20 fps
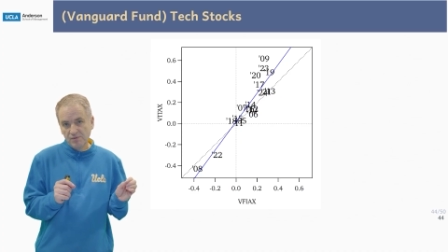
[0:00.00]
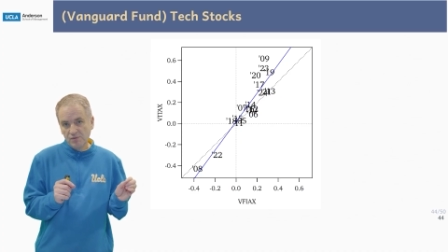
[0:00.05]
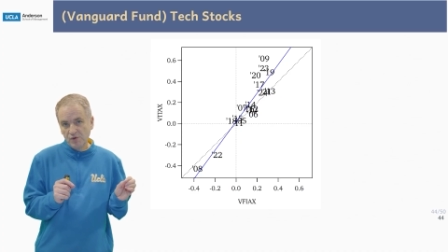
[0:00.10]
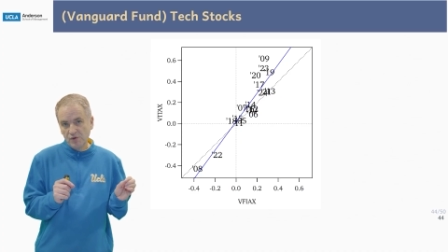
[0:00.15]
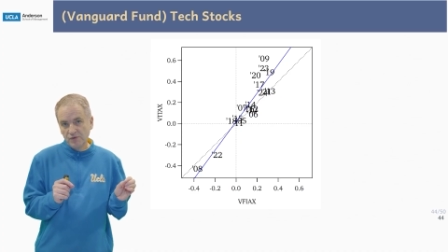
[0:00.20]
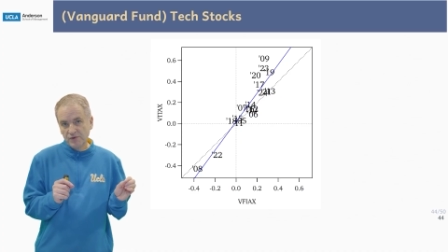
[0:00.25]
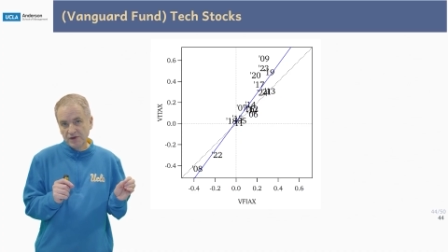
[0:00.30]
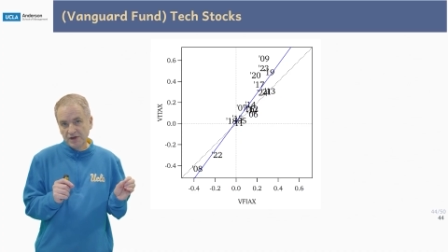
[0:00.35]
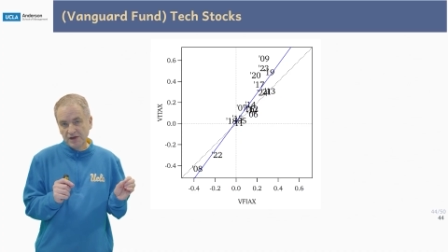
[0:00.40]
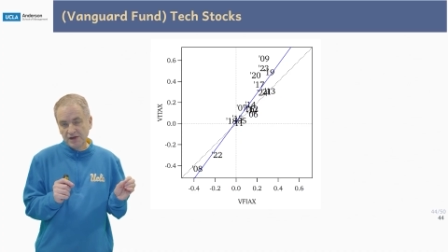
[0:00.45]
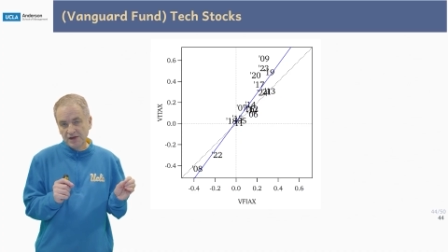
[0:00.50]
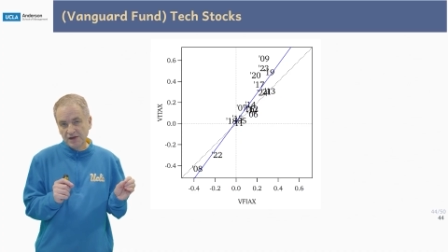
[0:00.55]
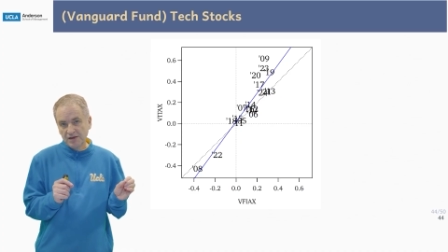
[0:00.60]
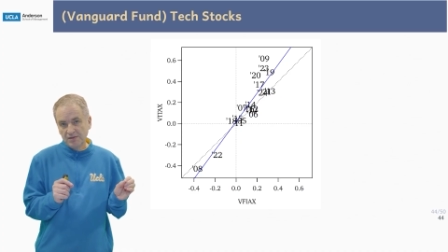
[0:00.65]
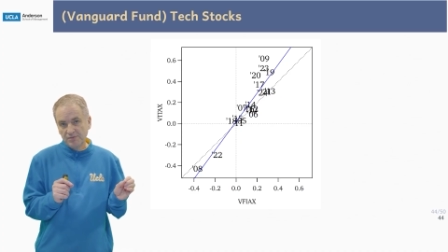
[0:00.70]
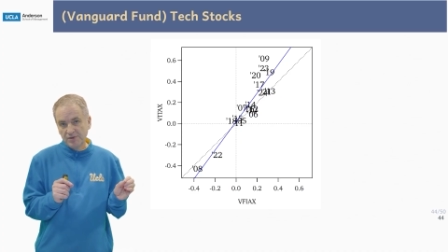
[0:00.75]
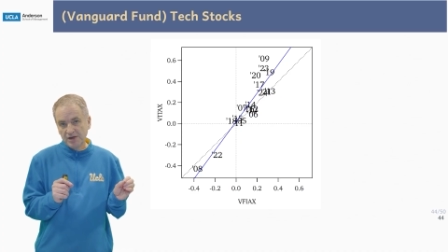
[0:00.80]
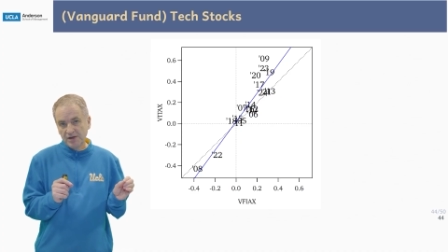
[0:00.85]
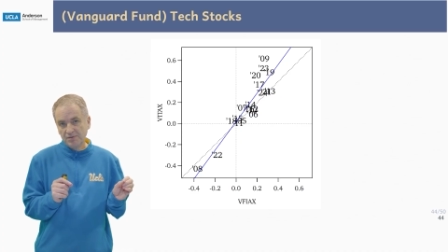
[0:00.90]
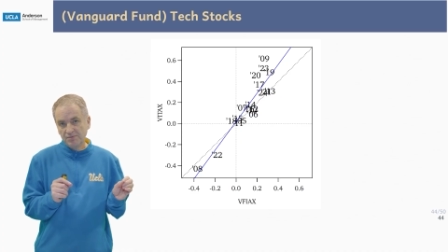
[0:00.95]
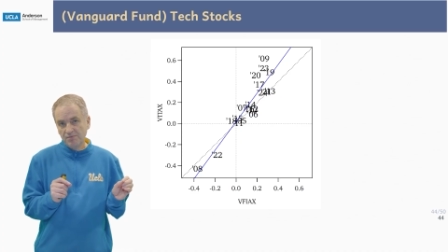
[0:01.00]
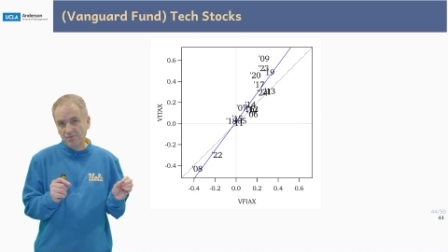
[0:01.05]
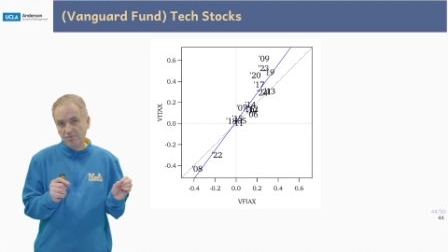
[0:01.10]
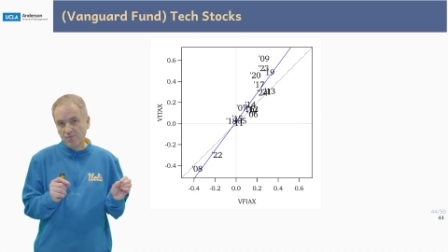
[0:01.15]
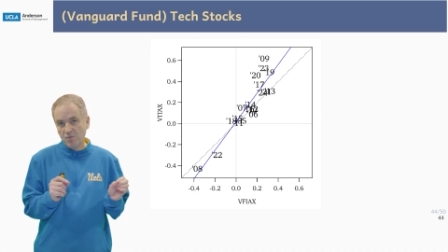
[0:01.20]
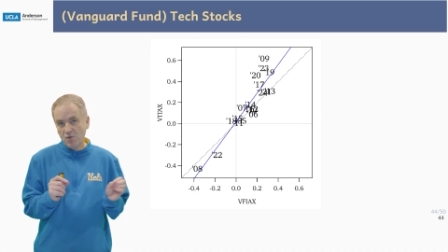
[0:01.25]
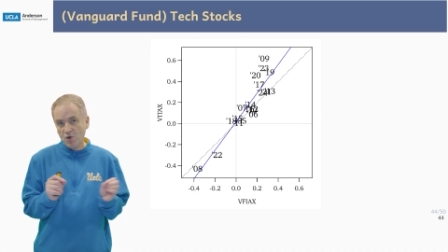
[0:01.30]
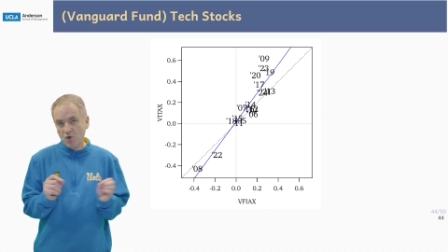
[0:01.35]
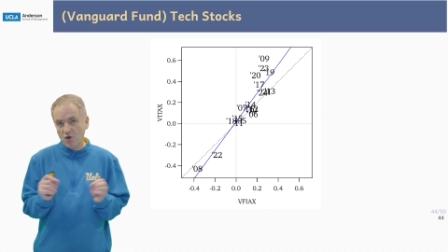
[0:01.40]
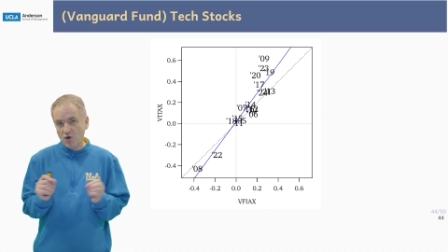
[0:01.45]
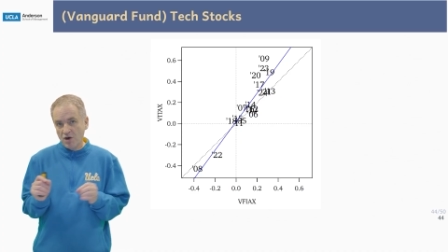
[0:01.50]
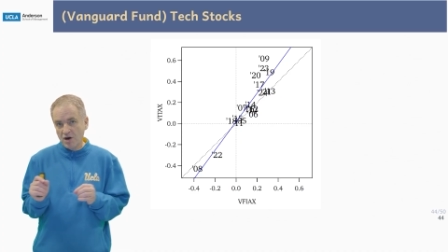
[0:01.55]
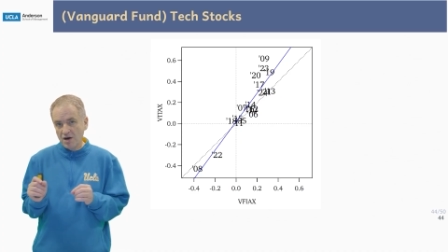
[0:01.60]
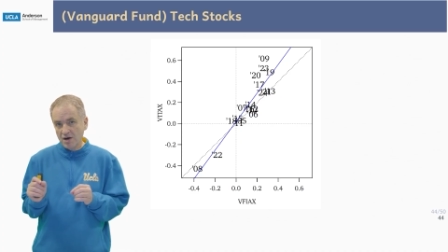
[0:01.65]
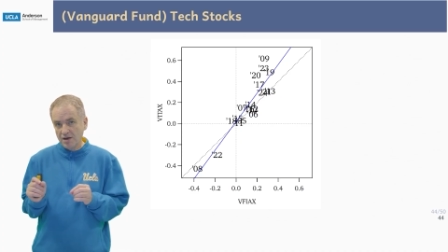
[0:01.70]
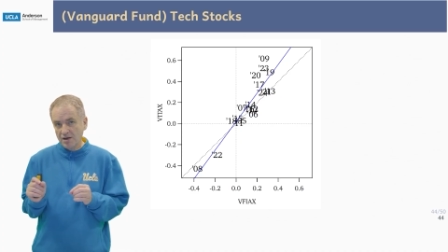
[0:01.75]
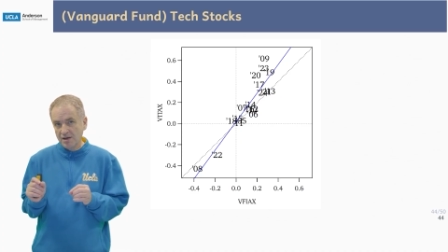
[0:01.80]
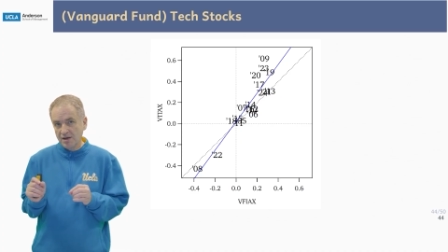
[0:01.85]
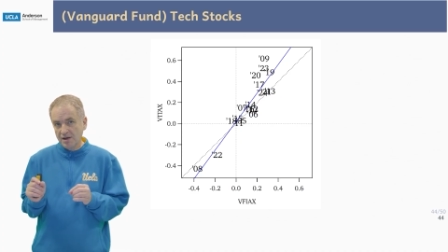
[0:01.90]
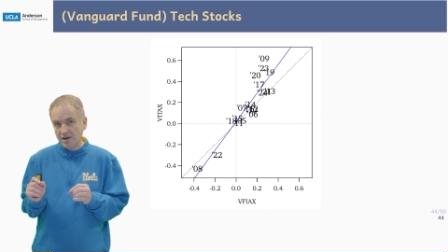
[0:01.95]
moved a little bit
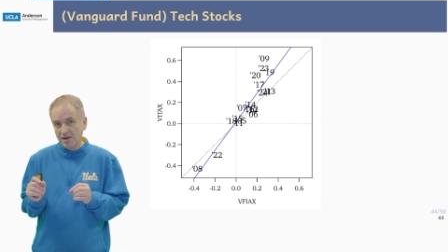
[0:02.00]
more,